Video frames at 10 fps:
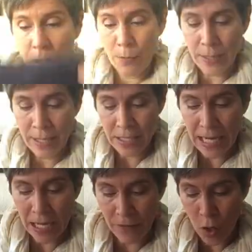I plan to
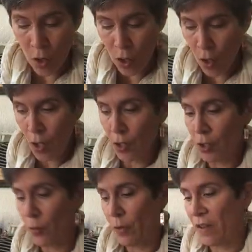have all
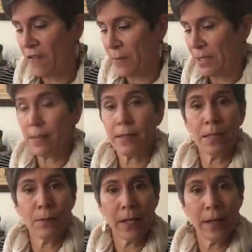12 months
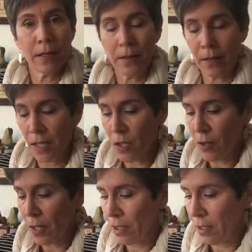done by the end of the year.
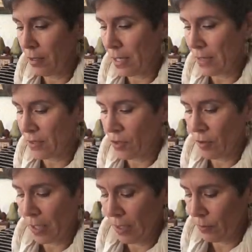And next year
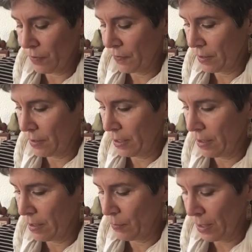I will fill in
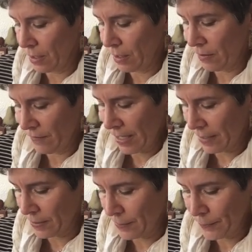the middle of that.